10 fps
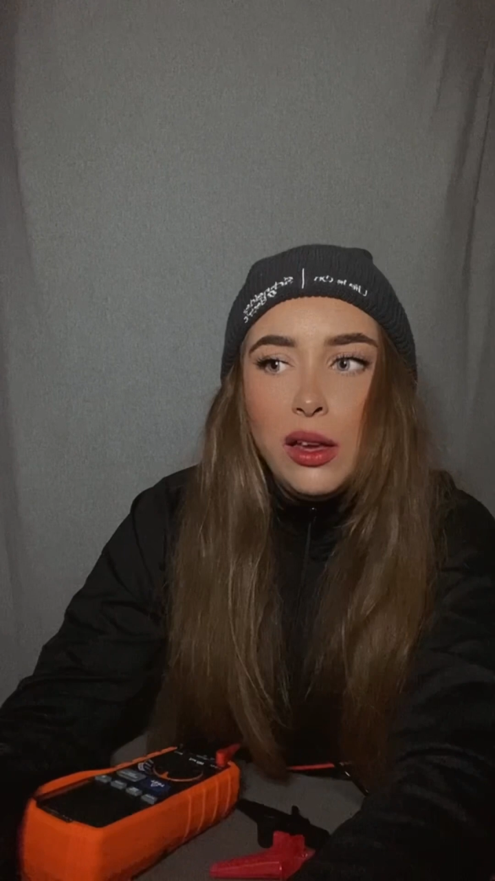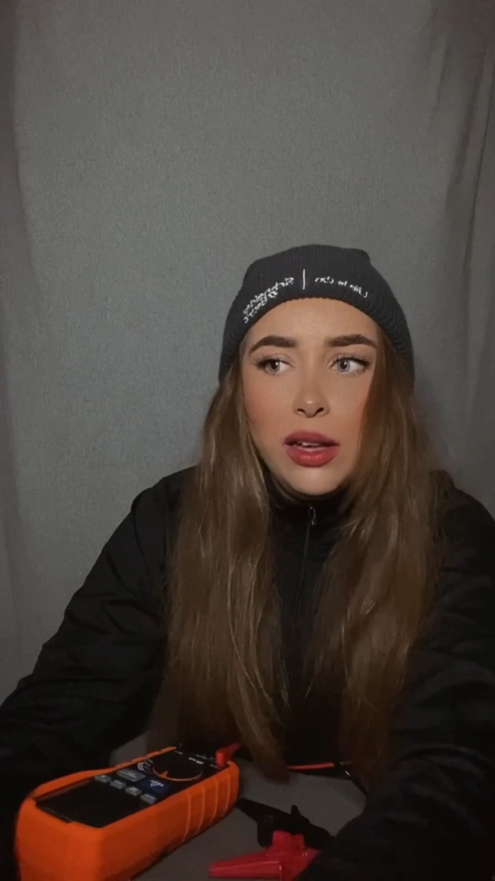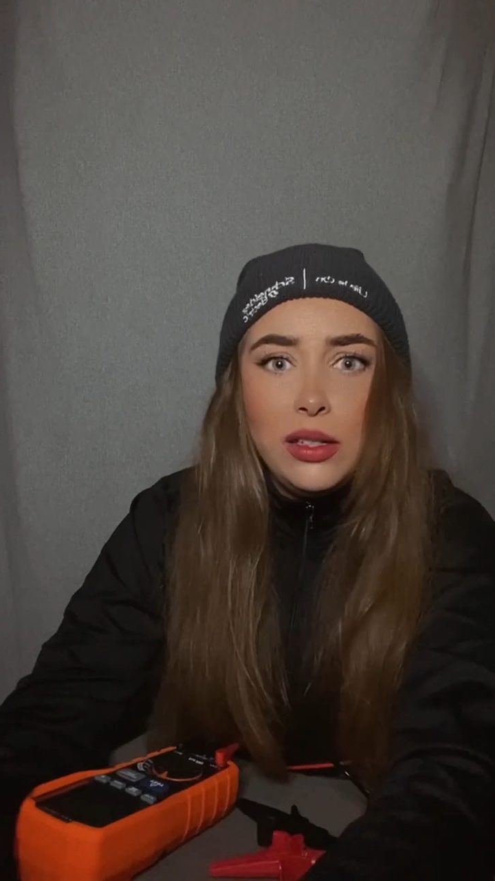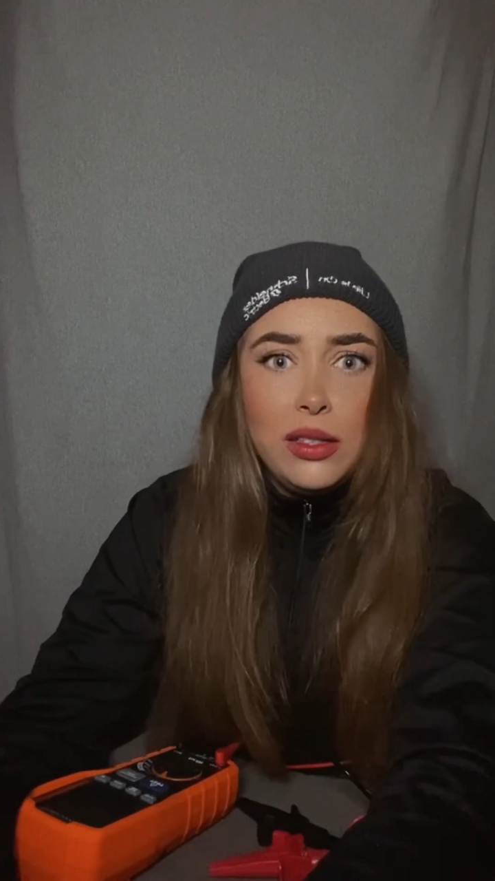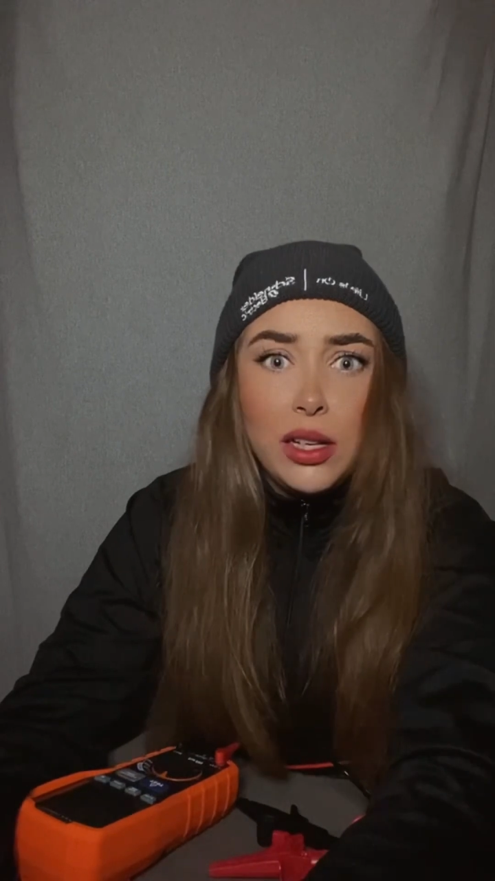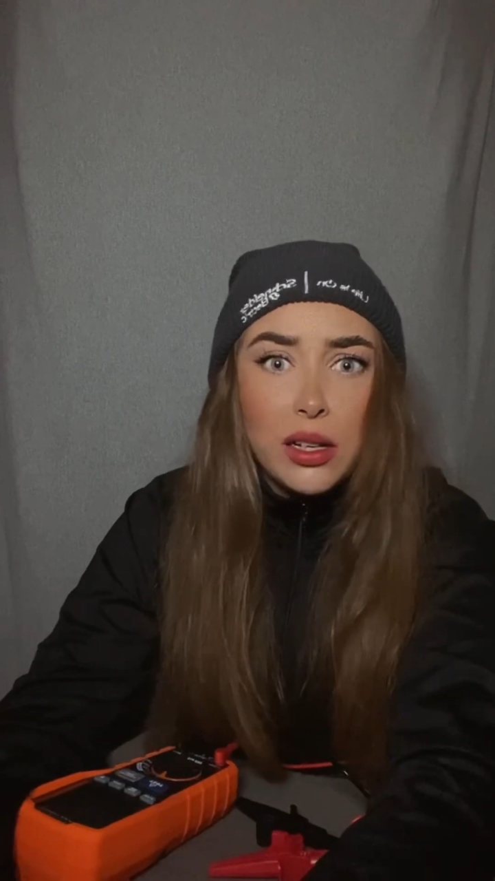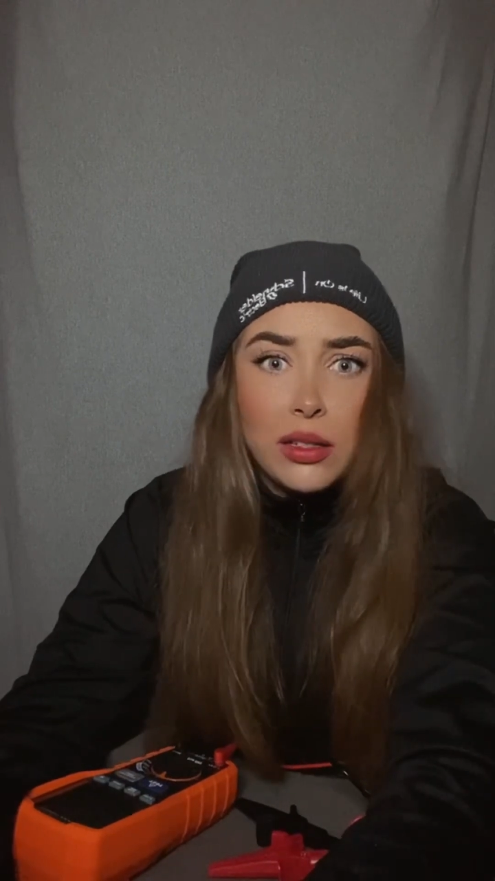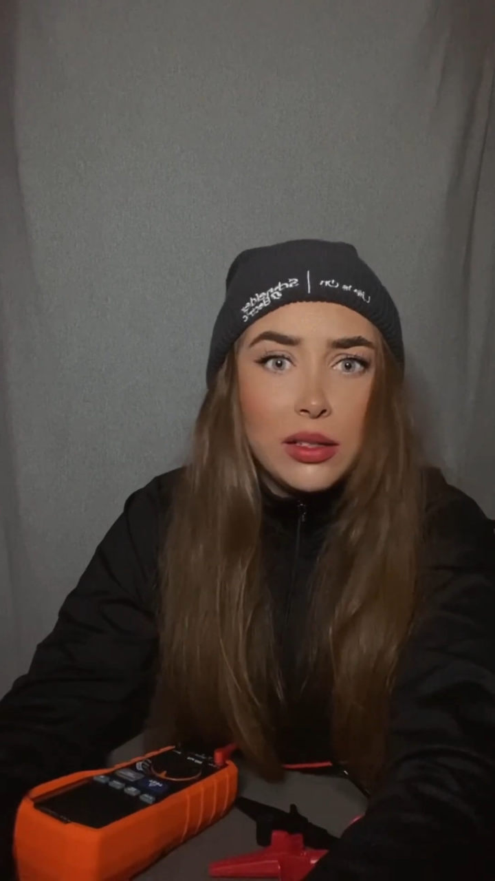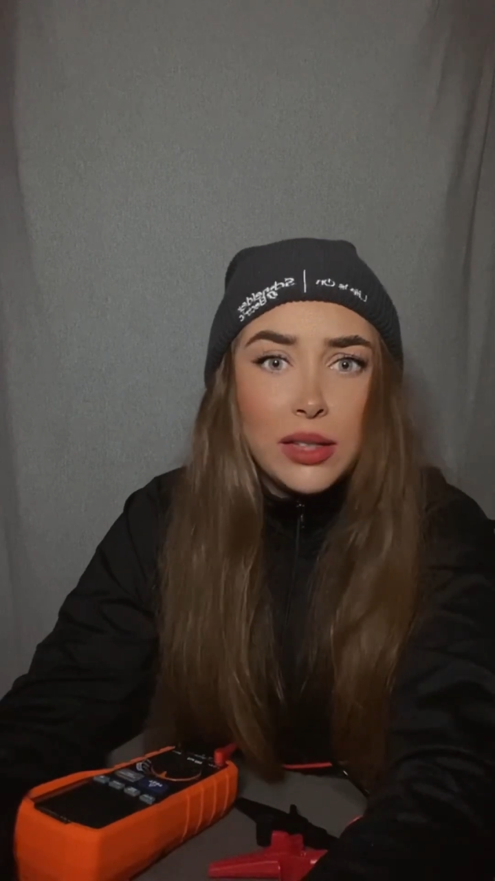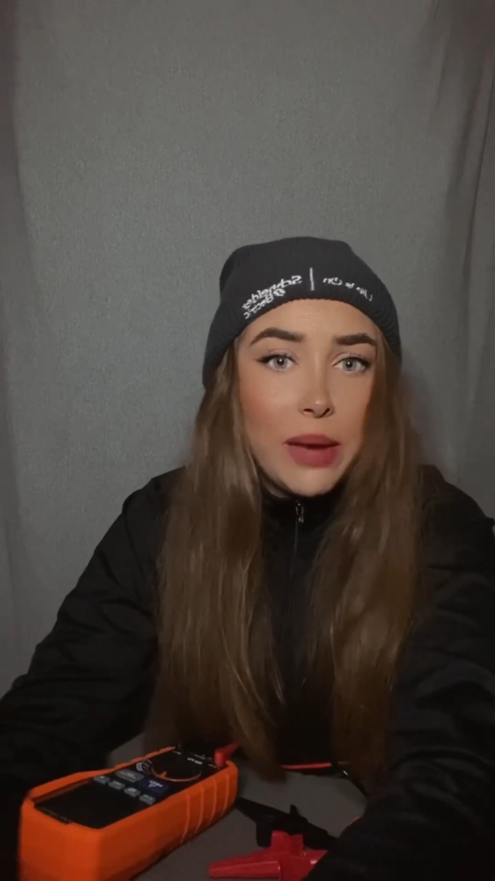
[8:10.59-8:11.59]
I just didn't
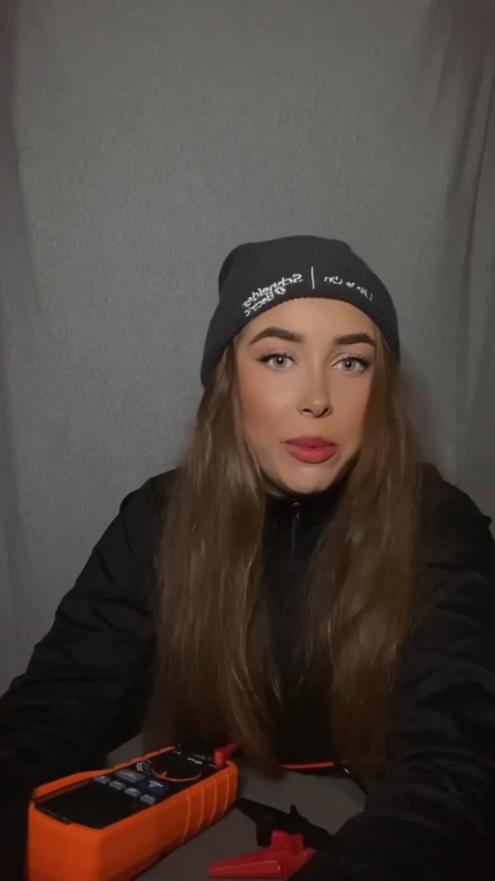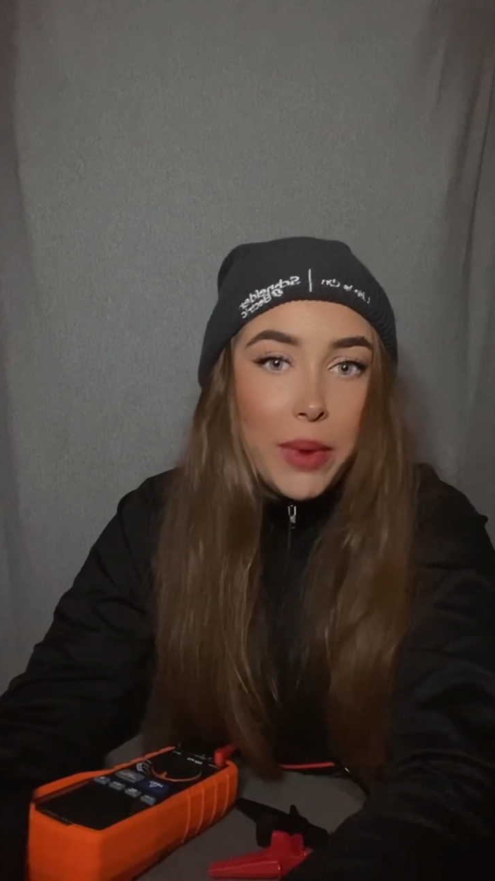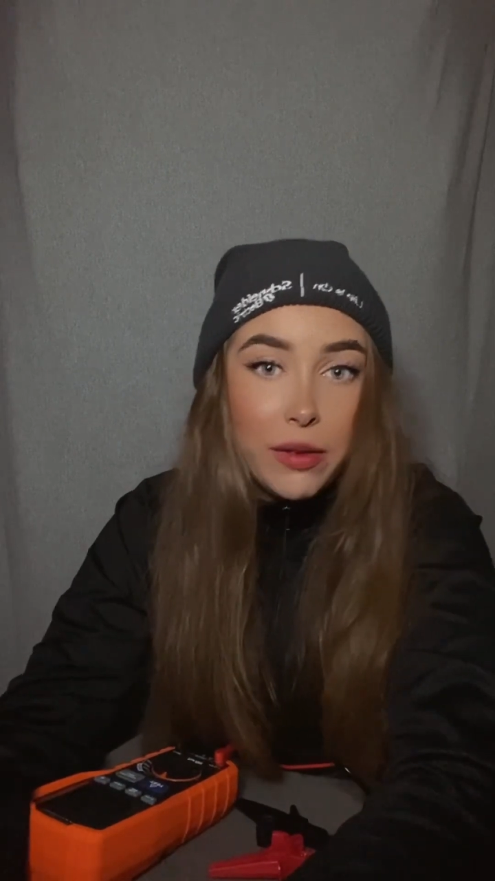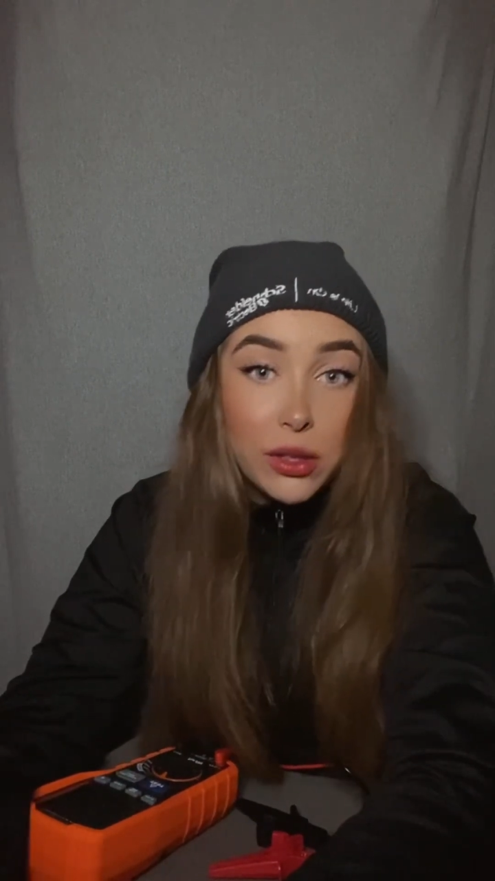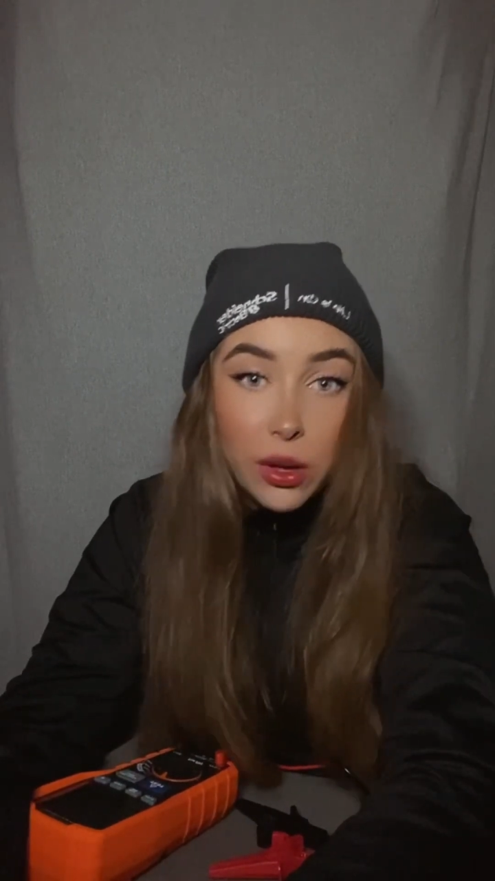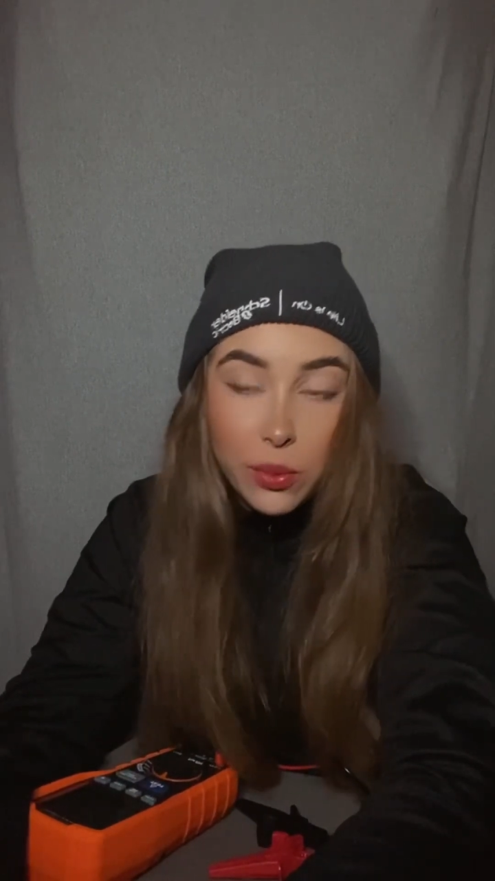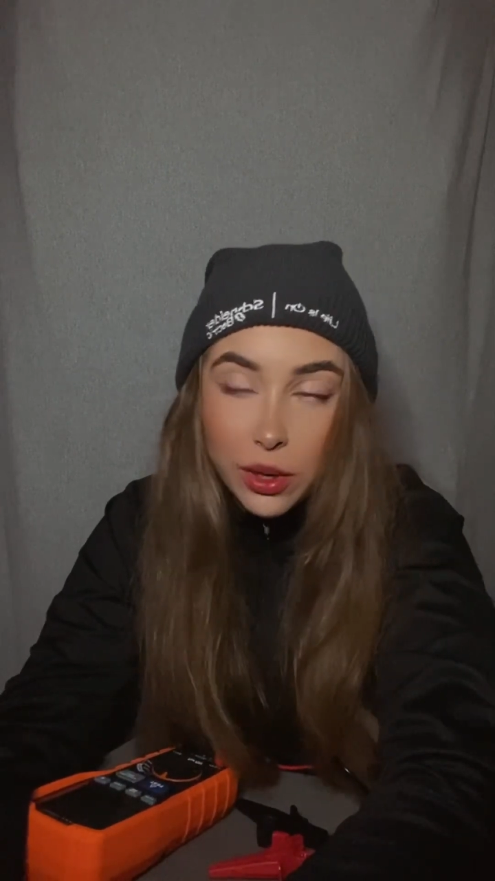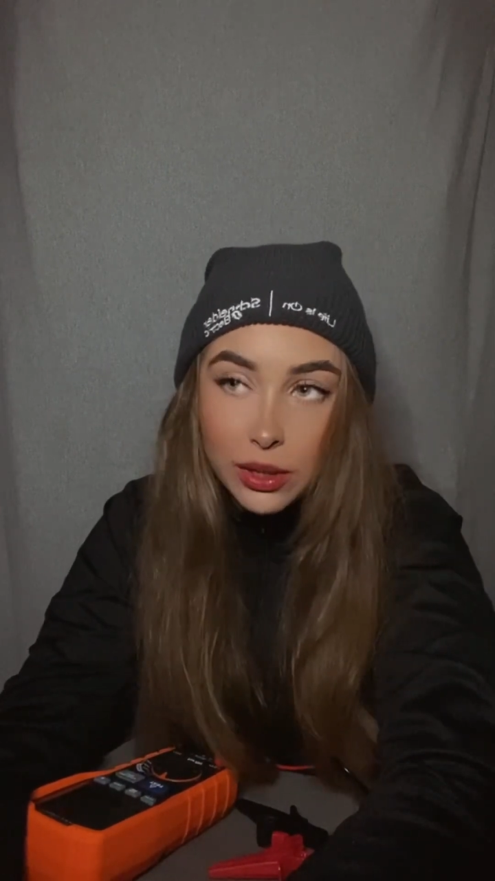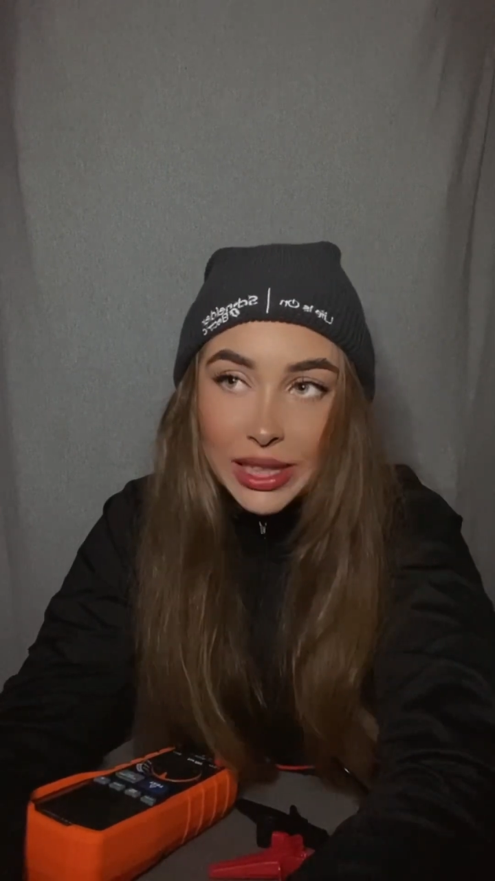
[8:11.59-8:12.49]
understand what my result was.